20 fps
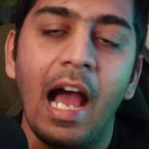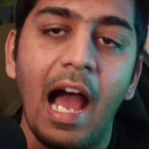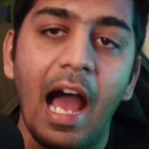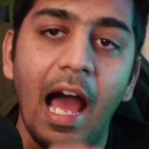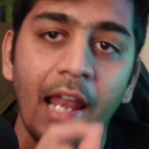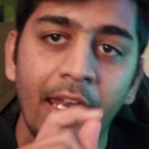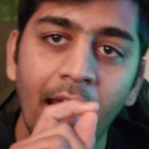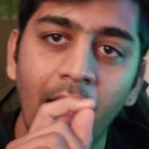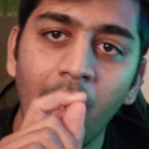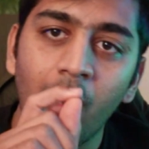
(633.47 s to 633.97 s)

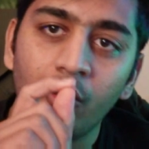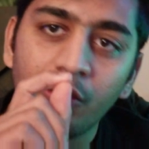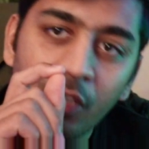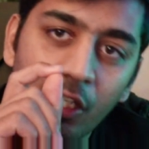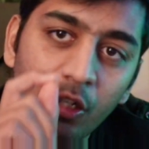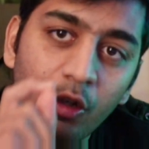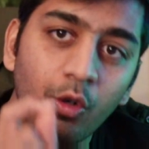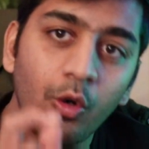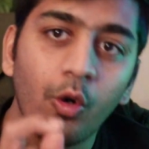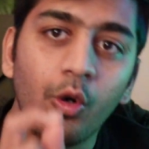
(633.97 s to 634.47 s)
And now
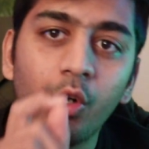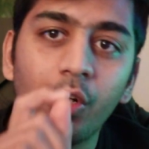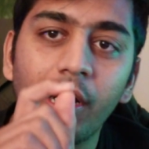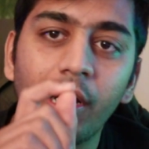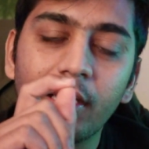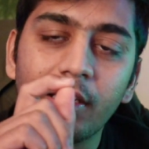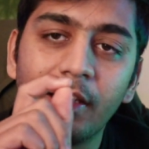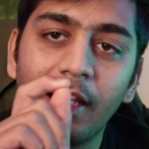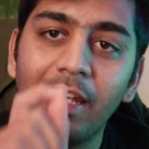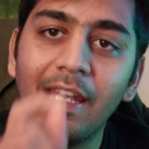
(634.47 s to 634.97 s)
the
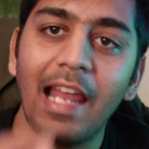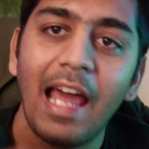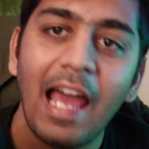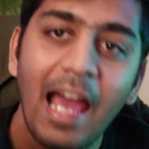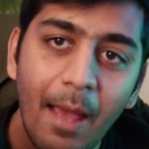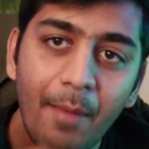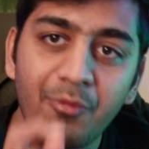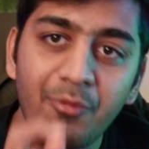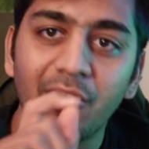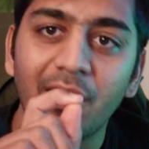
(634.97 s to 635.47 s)
code, the
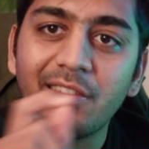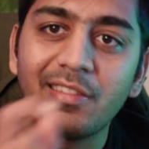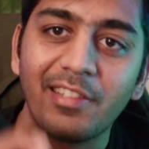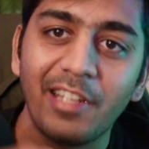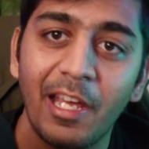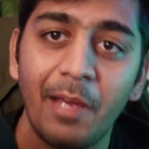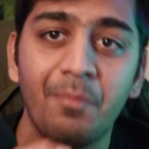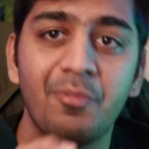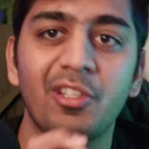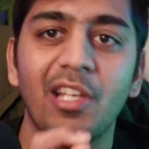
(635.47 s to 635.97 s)
labs, the
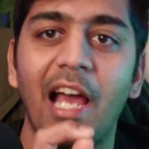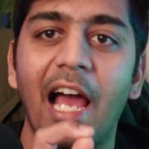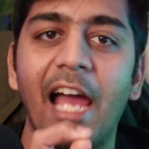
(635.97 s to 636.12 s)
steps,